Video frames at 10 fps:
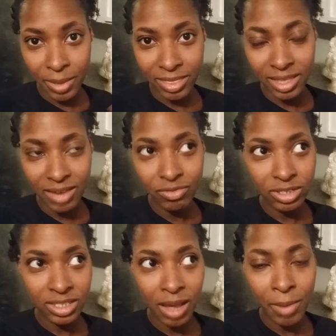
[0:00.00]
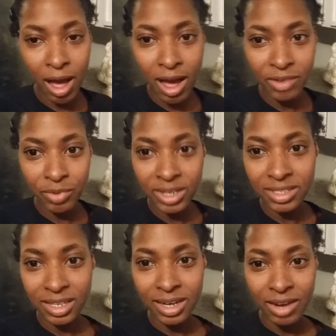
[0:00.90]
And then for some odd
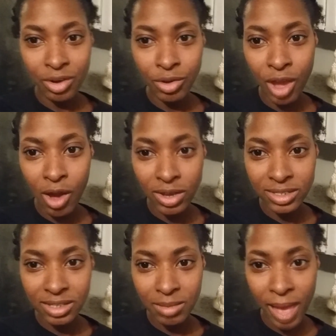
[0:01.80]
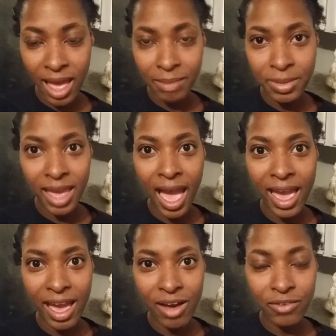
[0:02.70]
reason, I know y'all can see behind me, I
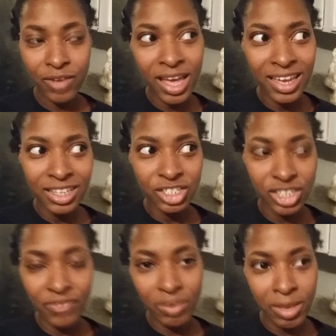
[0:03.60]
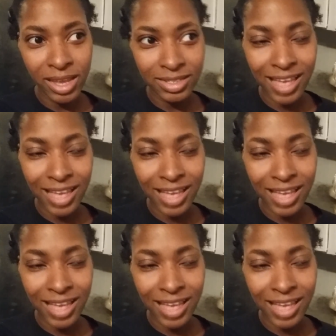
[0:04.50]
have Jiffy Mix.